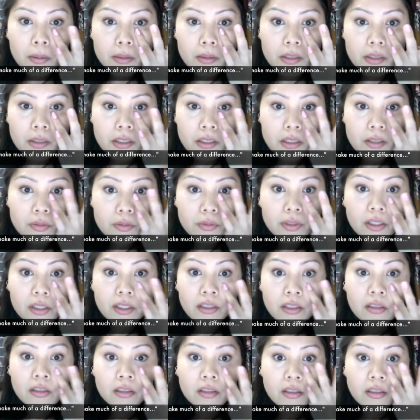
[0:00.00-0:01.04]
Doesn't really
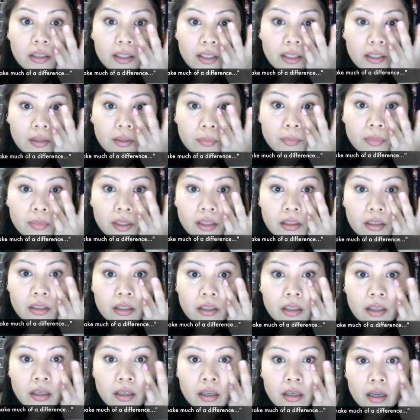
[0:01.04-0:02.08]
look like it made
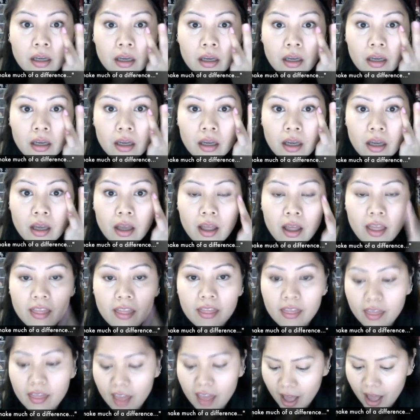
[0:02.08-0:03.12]

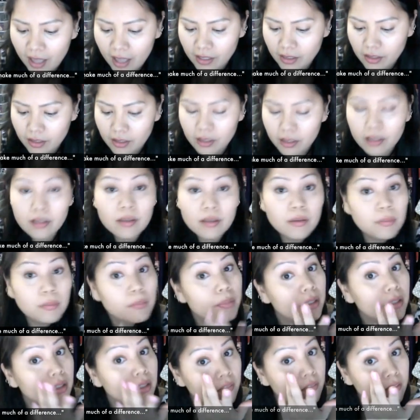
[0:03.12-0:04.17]
that
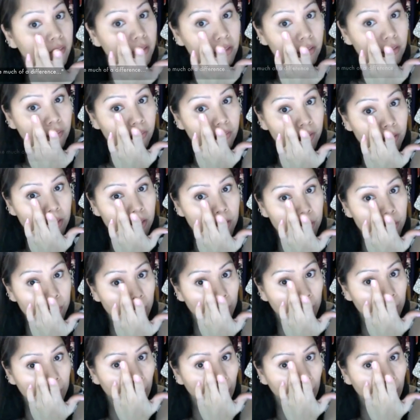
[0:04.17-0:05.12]
big of a difference, but